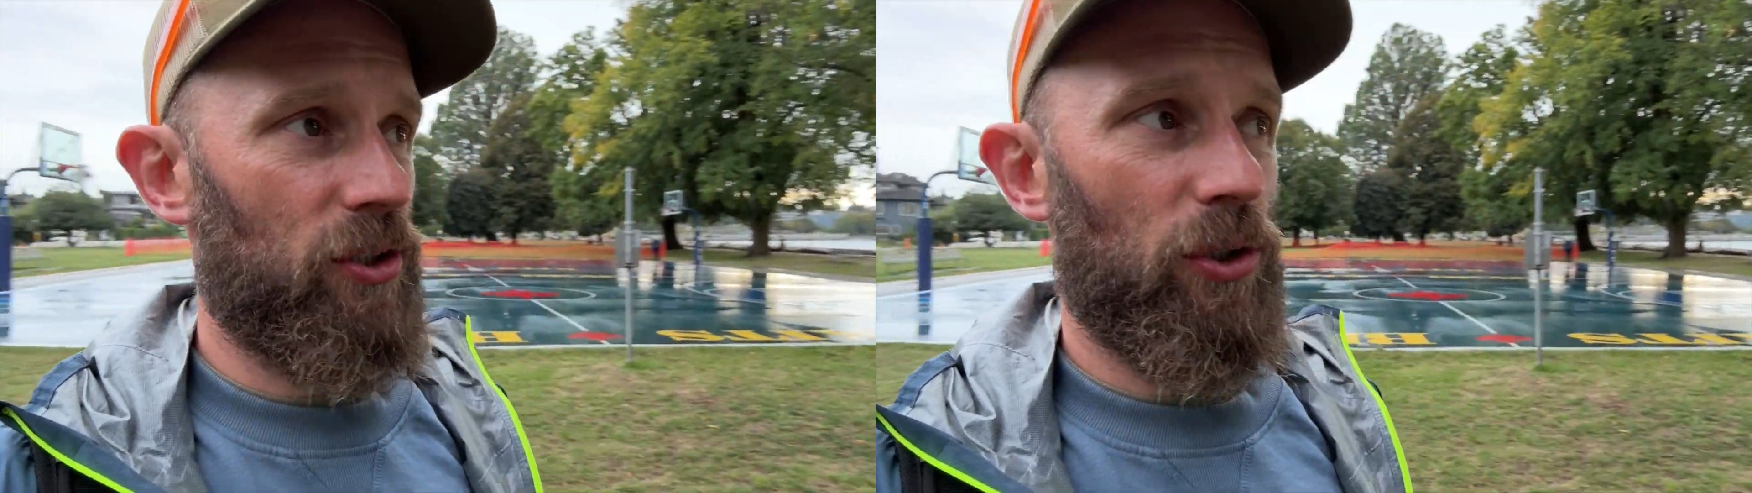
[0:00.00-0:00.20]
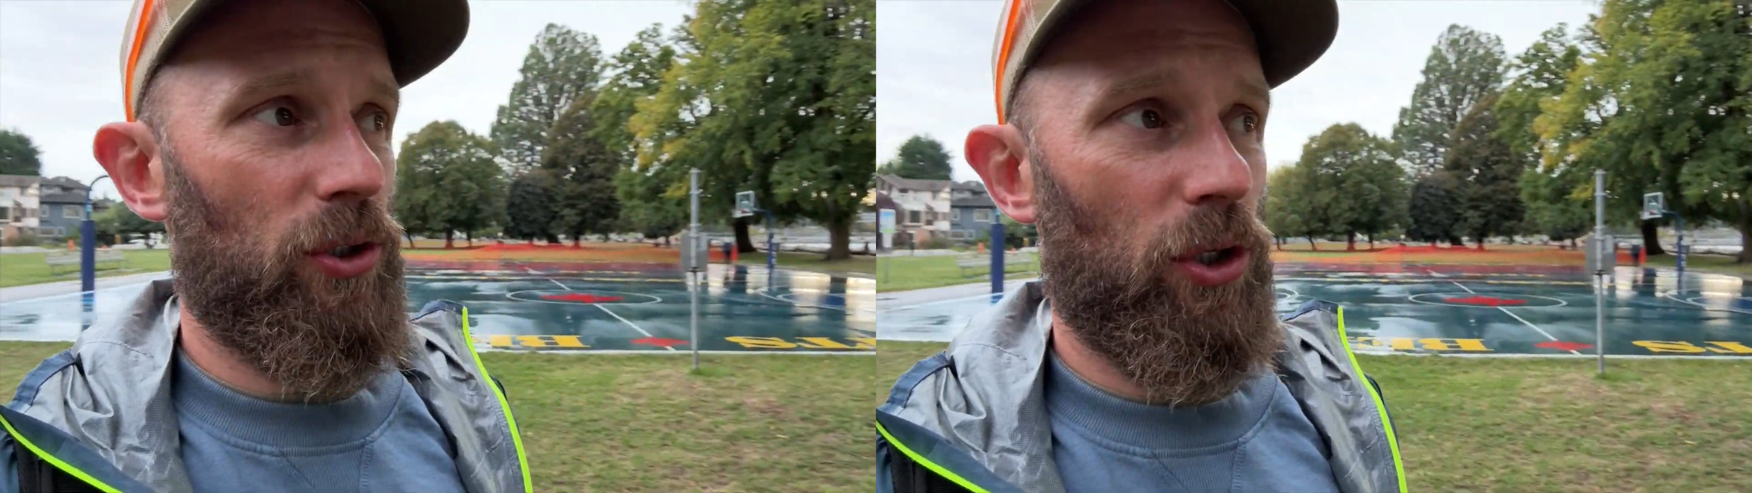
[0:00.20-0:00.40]

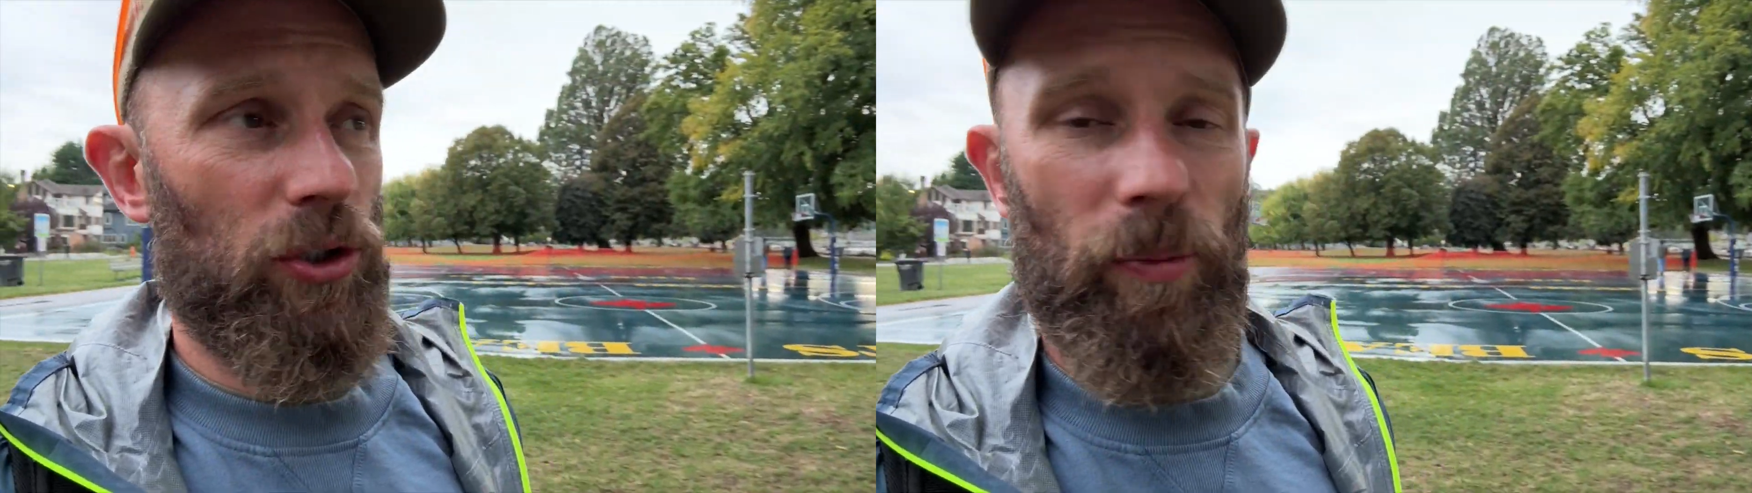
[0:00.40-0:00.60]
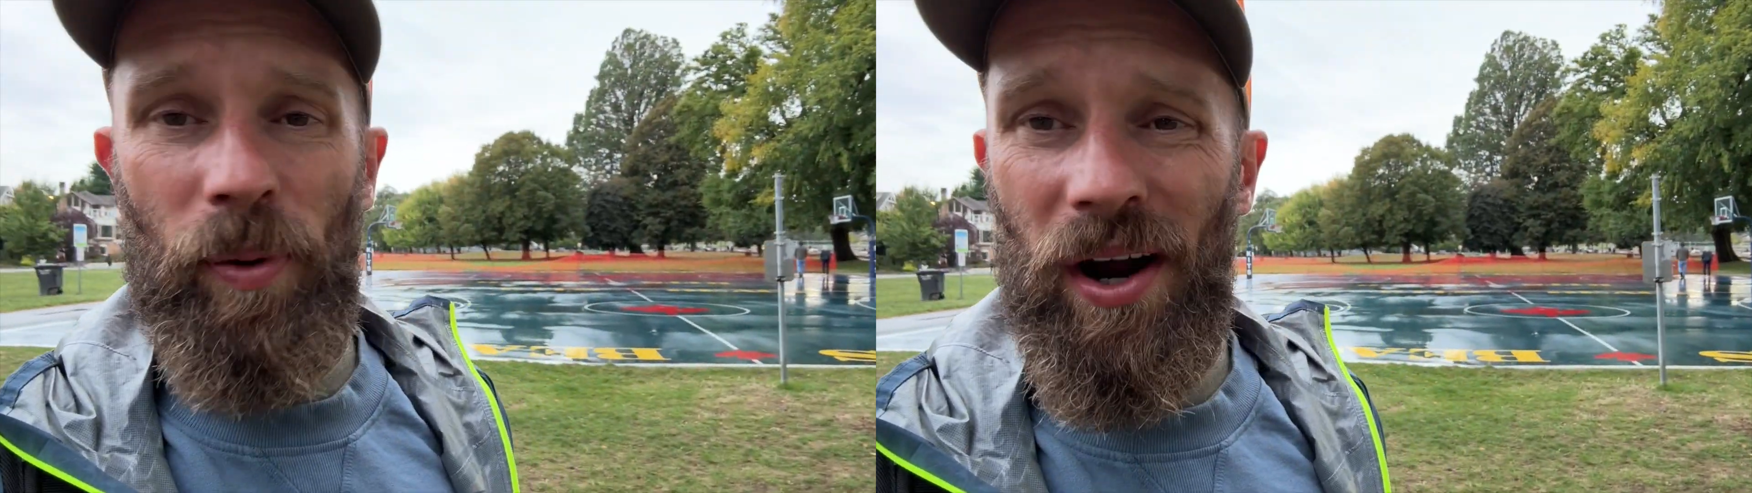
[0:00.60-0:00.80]
all along
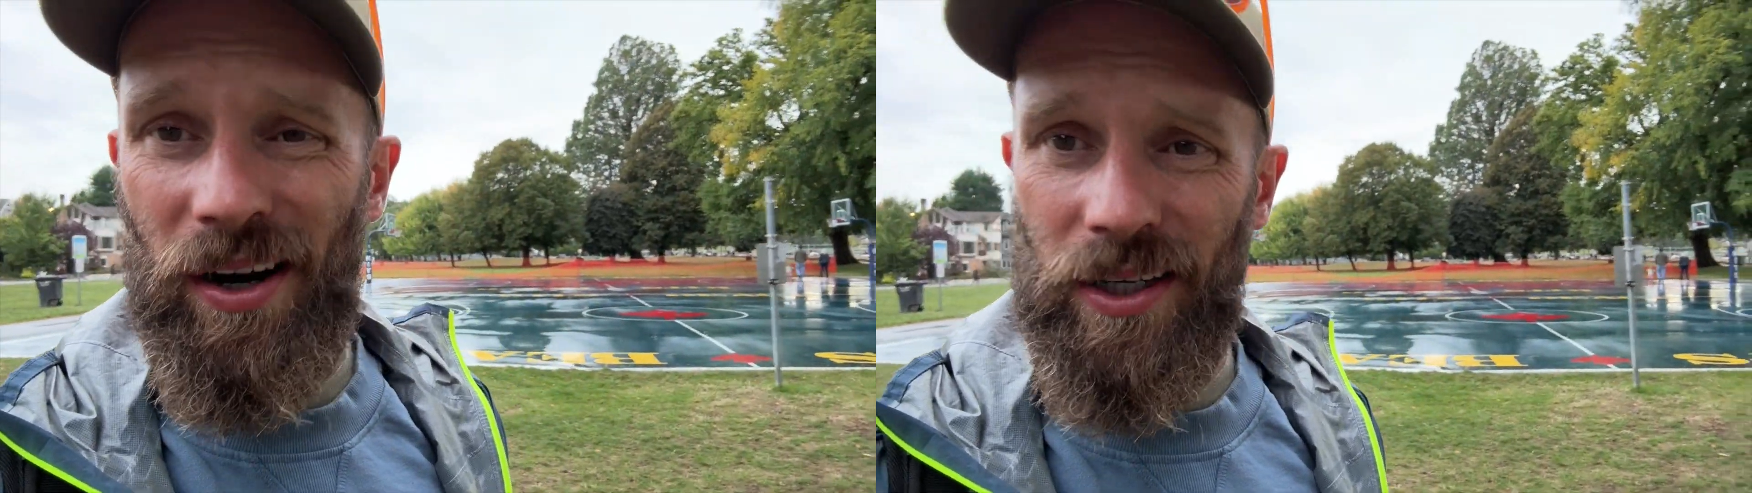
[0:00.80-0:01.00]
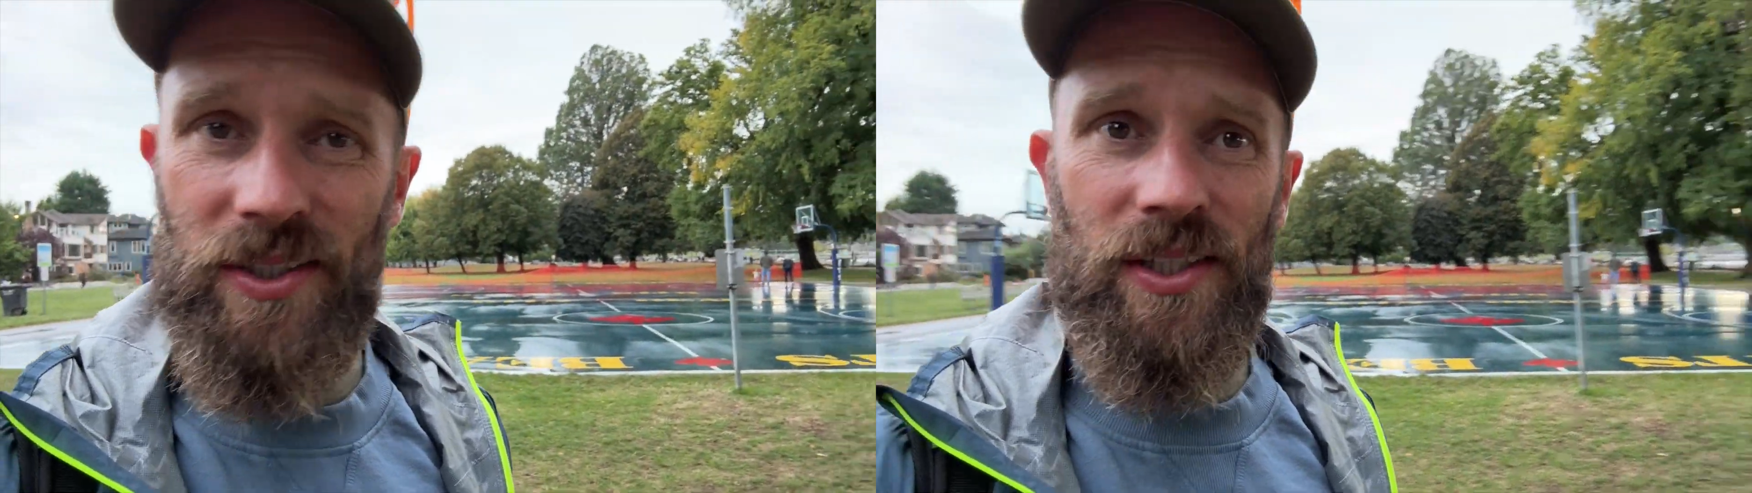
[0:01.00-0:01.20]
the
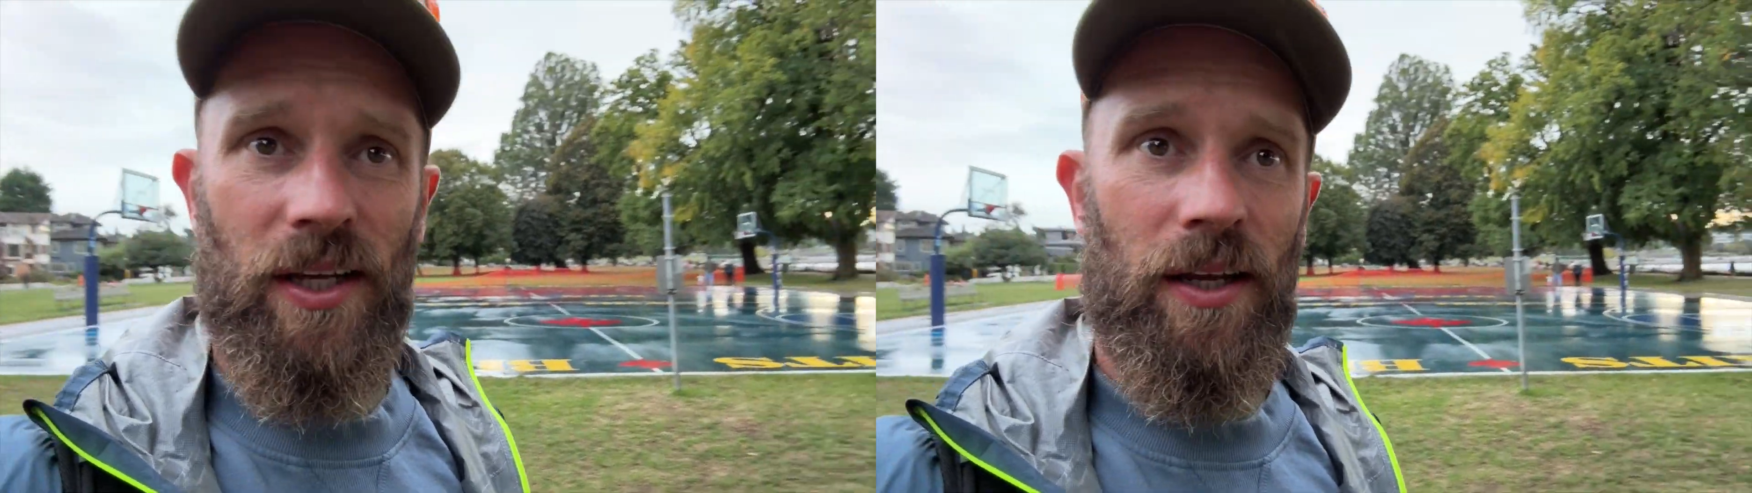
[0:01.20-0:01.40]
parks.